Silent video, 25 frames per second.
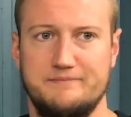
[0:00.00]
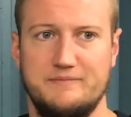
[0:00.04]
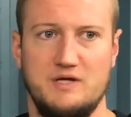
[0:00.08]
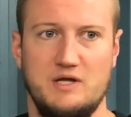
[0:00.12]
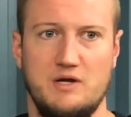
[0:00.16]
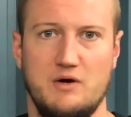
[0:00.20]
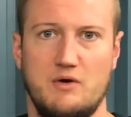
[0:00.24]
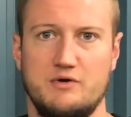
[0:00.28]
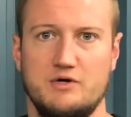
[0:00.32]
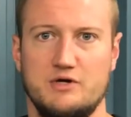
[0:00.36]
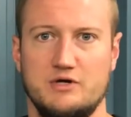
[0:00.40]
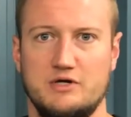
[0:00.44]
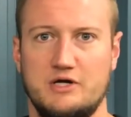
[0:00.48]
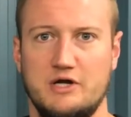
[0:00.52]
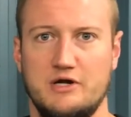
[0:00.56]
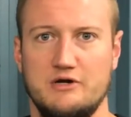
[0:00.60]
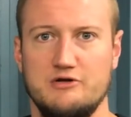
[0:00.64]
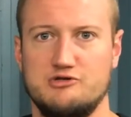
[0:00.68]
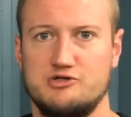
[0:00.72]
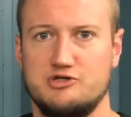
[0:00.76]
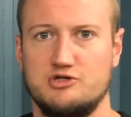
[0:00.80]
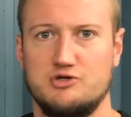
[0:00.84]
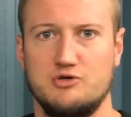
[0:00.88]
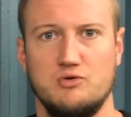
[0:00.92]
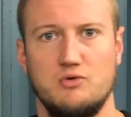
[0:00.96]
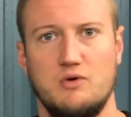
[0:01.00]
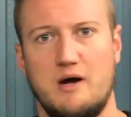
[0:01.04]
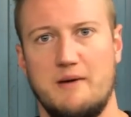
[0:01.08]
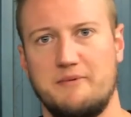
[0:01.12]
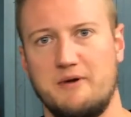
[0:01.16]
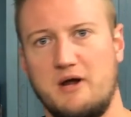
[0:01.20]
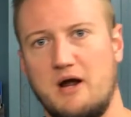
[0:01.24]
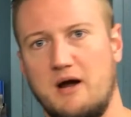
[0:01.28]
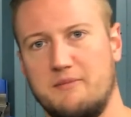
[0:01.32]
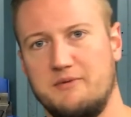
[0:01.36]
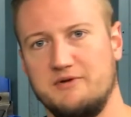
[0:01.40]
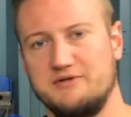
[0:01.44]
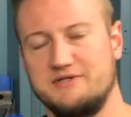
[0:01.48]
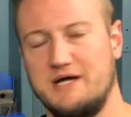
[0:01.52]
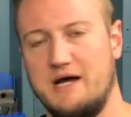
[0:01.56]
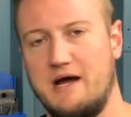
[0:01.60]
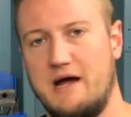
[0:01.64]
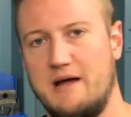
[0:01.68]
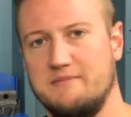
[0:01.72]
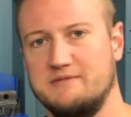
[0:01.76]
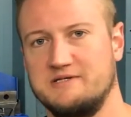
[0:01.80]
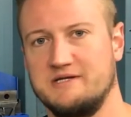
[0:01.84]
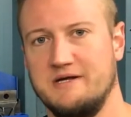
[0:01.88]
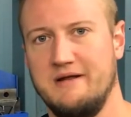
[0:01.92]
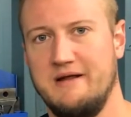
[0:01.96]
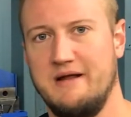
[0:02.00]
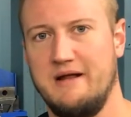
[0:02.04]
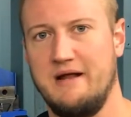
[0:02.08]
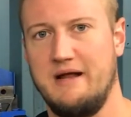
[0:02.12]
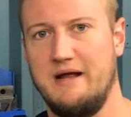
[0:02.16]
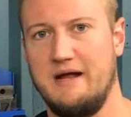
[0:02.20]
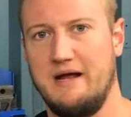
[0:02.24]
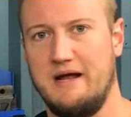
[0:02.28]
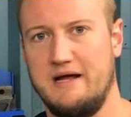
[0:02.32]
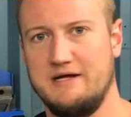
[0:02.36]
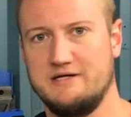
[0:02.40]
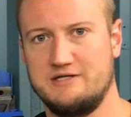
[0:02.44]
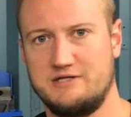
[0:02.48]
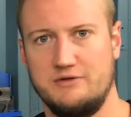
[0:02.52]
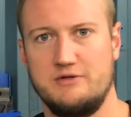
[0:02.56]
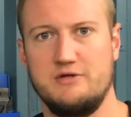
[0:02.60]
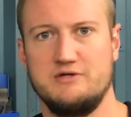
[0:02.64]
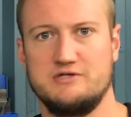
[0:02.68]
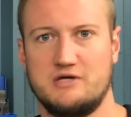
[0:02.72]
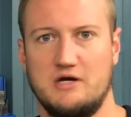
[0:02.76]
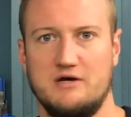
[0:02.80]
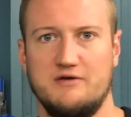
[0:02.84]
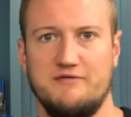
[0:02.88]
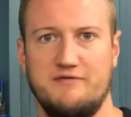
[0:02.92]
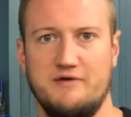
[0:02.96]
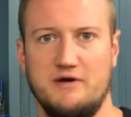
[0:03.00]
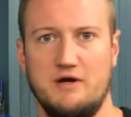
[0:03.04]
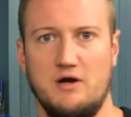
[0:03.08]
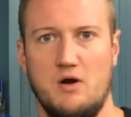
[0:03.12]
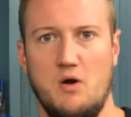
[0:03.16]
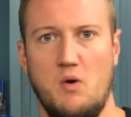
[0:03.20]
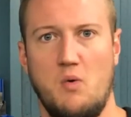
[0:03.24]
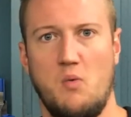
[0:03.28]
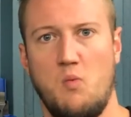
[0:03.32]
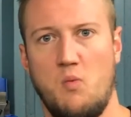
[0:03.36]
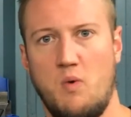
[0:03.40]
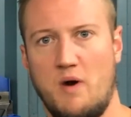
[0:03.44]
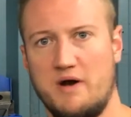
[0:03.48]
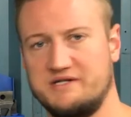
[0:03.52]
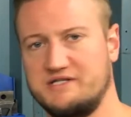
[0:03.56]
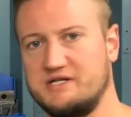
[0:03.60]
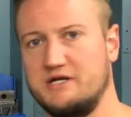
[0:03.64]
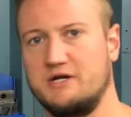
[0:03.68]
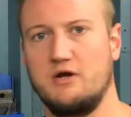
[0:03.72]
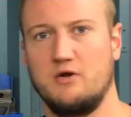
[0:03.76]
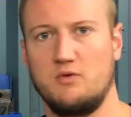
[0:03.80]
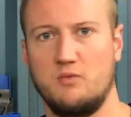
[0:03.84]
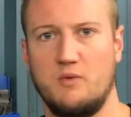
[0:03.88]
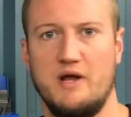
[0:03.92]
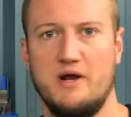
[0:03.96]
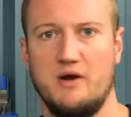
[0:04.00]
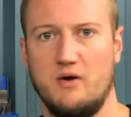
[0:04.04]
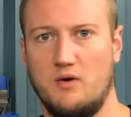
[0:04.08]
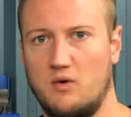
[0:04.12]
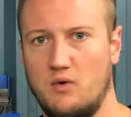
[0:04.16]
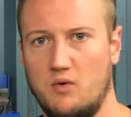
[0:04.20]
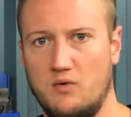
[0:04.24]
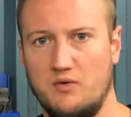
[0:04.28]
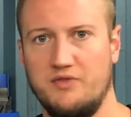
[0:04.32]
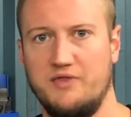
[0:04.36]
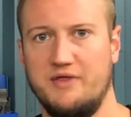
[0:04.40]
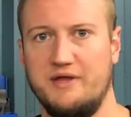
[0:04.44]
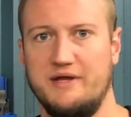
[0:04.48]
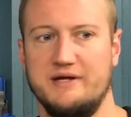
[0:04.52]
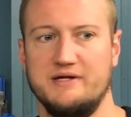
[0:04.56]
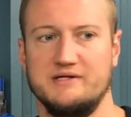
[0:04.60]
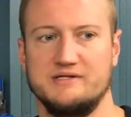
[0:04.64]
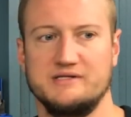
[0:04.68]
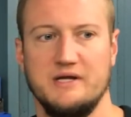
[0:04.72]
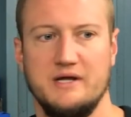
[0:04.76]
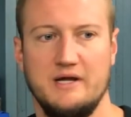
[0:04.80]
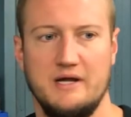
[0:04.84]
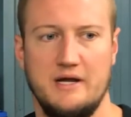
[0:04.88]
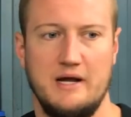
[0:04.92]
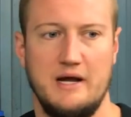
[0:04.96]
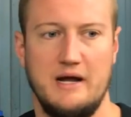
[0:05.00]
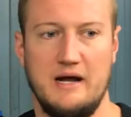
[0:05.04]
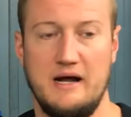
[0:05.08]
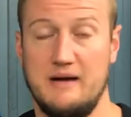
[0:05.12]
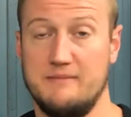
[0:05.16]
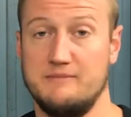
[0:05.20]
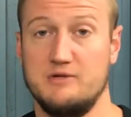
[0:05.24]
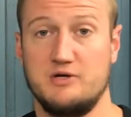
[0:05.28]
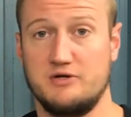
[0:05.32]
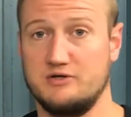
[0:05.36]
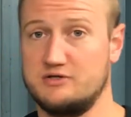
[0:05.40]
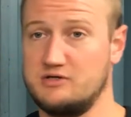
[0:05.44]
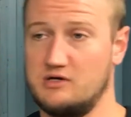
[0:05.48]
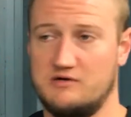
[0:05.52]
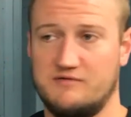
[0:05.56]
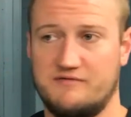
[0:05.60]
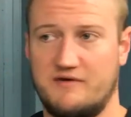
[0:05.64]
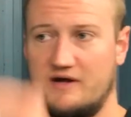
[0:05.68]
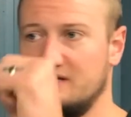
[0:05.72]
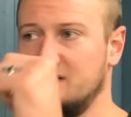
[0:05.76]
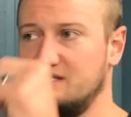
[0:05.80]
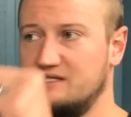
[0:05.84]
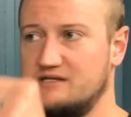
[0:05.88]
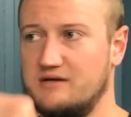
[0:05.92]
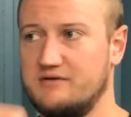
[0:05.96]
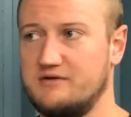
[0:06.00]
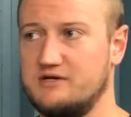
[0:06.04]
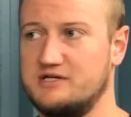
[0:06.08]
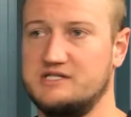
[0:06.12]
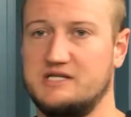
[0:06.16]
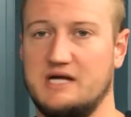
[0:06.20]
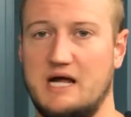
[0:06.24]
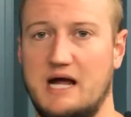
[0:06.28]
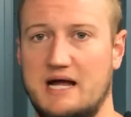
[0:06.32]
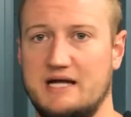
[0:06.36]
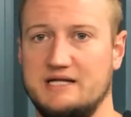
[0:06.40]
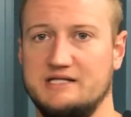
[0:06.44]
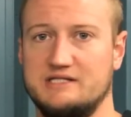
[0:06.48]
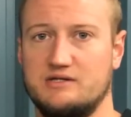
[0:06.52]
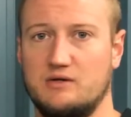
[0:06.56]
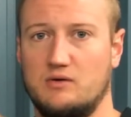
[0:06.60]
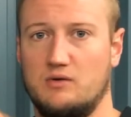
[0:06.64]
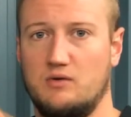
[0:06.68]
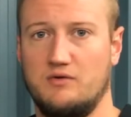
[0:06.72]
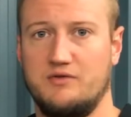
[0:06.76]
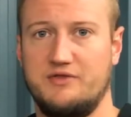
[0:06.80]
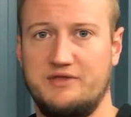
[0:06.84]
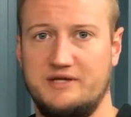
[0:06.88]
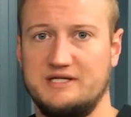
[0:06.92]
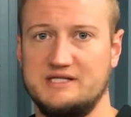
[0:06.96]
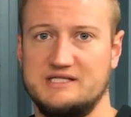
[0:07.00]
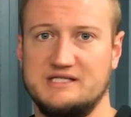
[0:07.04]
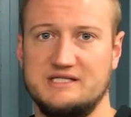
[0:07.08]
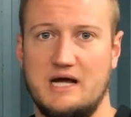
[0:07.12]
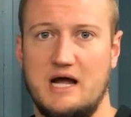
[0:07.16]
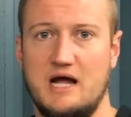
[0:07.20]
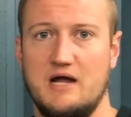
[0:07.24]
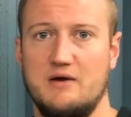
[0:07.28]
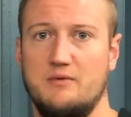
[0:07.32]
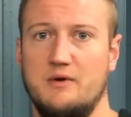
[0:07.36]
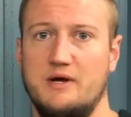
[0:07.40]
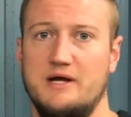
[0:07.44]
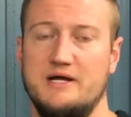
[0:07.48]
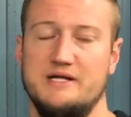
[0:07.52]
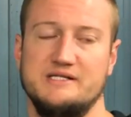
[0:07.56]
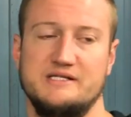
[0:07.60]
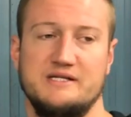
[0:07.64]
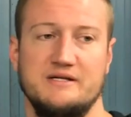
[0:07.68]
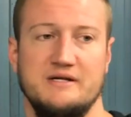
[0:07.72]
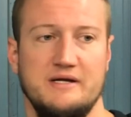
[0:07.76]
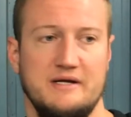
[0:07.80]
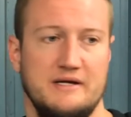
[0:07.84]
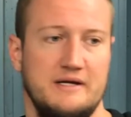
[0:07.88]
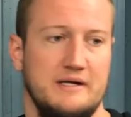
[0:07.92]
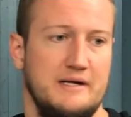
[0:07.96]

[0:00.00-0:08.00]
you know, you're gonna screw up a couple times until you start to figure out what's a good way to hold things. Um, you can turn vices on their sides to hold things sideways.